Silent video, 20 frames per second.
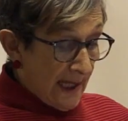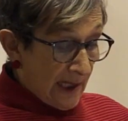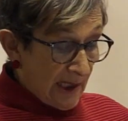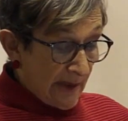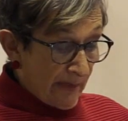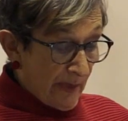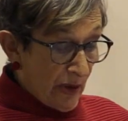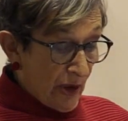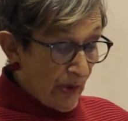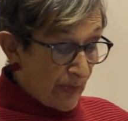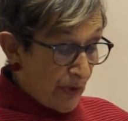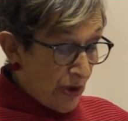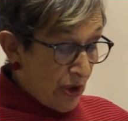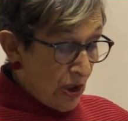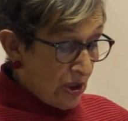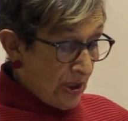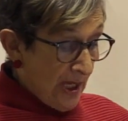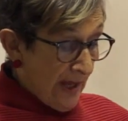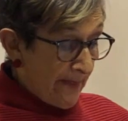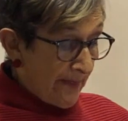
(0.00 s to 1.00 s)
settlement, the
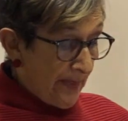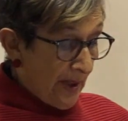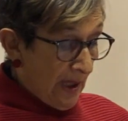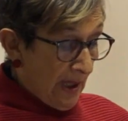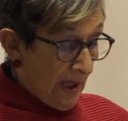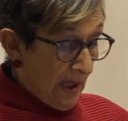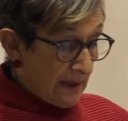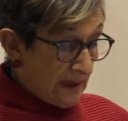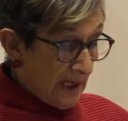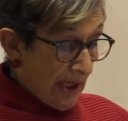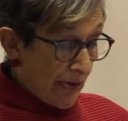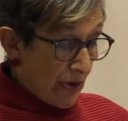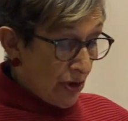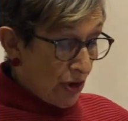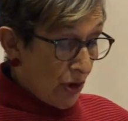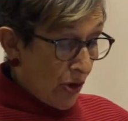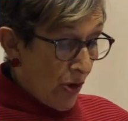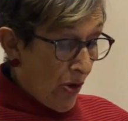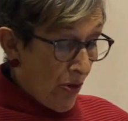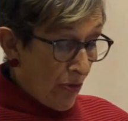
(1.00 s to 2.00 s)
British Empire
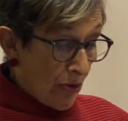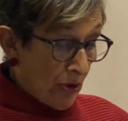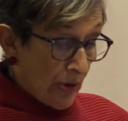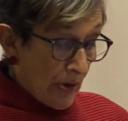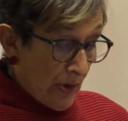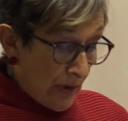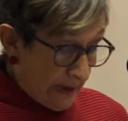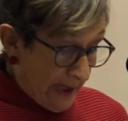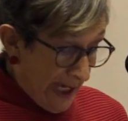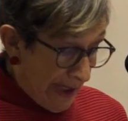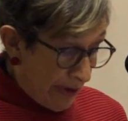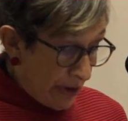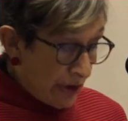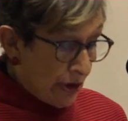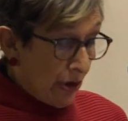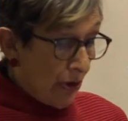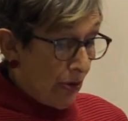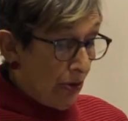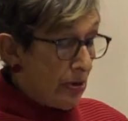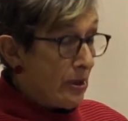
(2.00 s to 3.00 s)

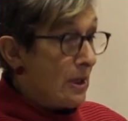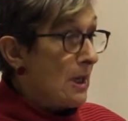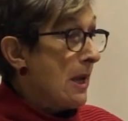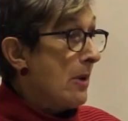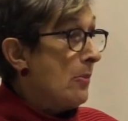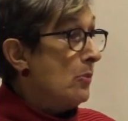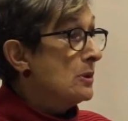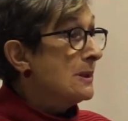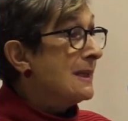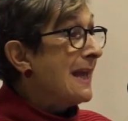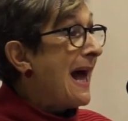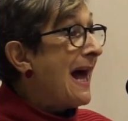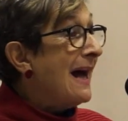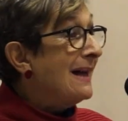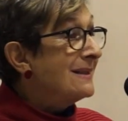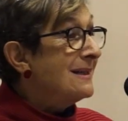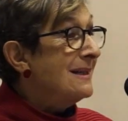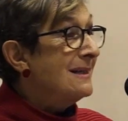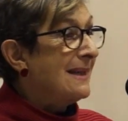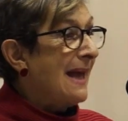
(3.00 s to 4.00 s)
territorially was
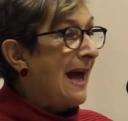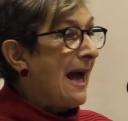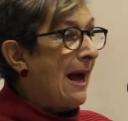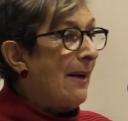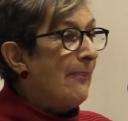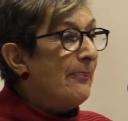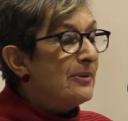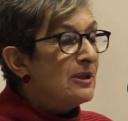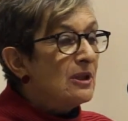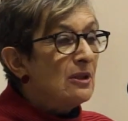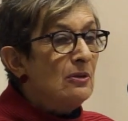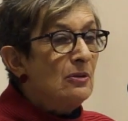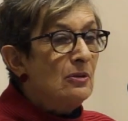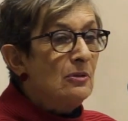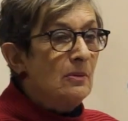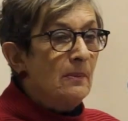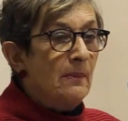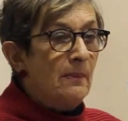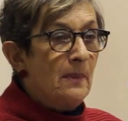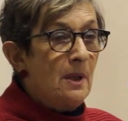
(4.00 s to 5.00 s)
at its
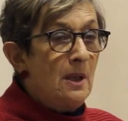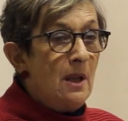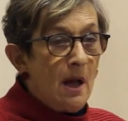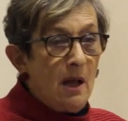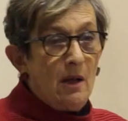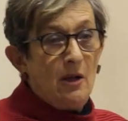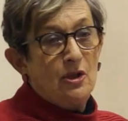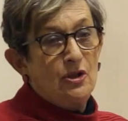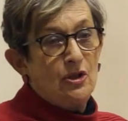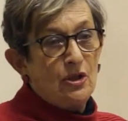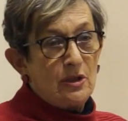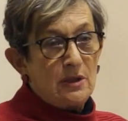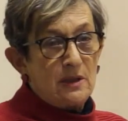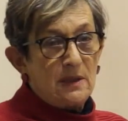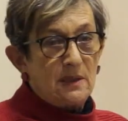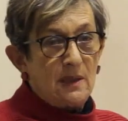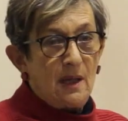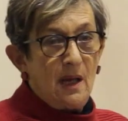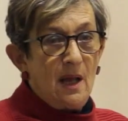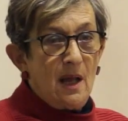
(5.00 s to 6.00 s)
absolute
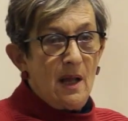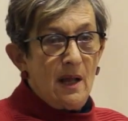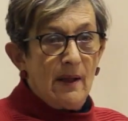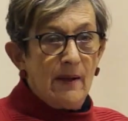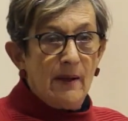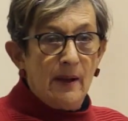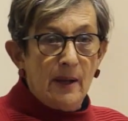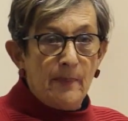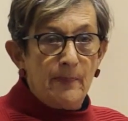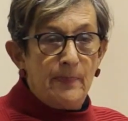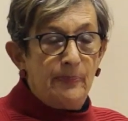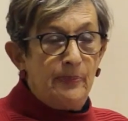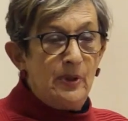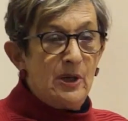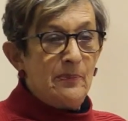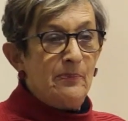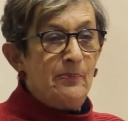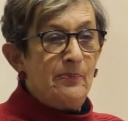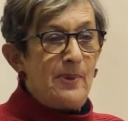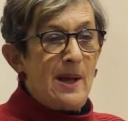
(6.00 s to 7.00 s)
largest.
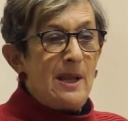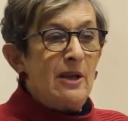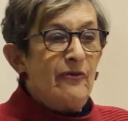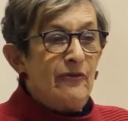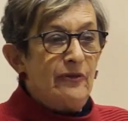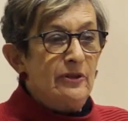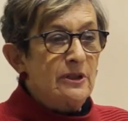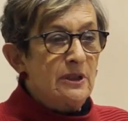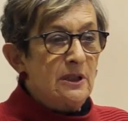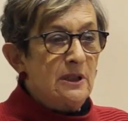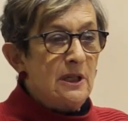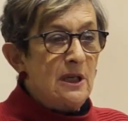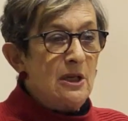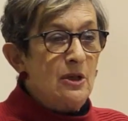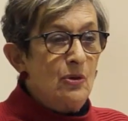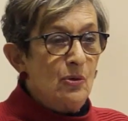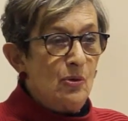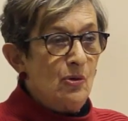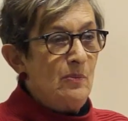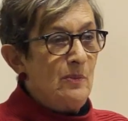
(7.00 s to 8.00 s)
Britain benefited
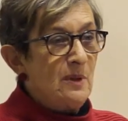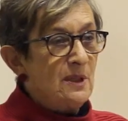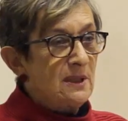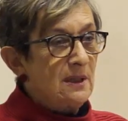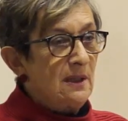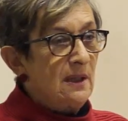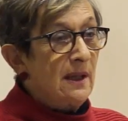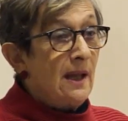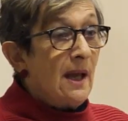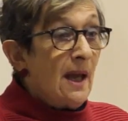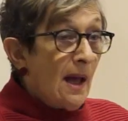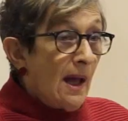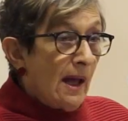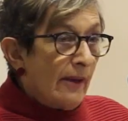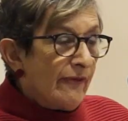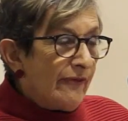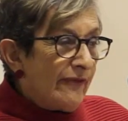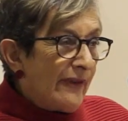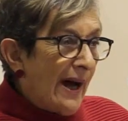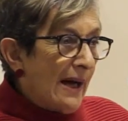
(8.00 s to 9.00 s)
enormously.
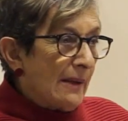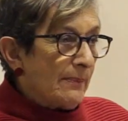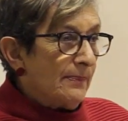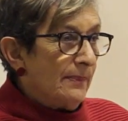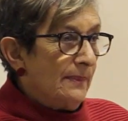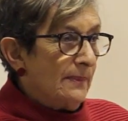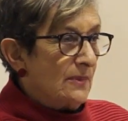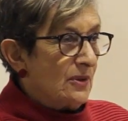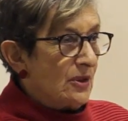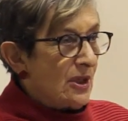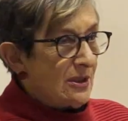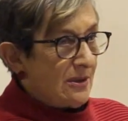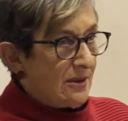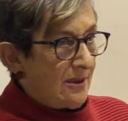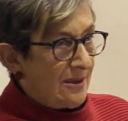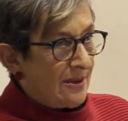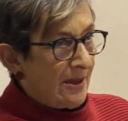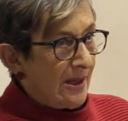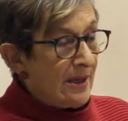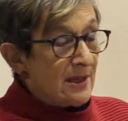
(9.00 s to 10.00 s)
In fact,
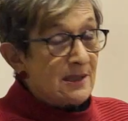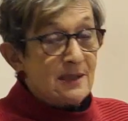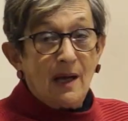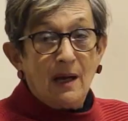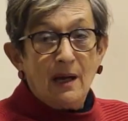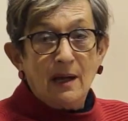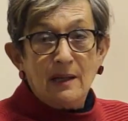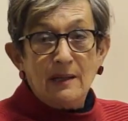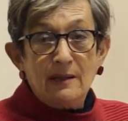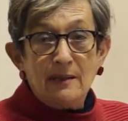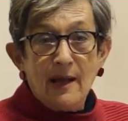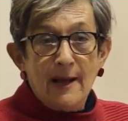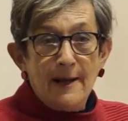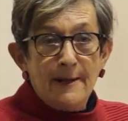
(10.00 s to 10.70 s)
just as an aside,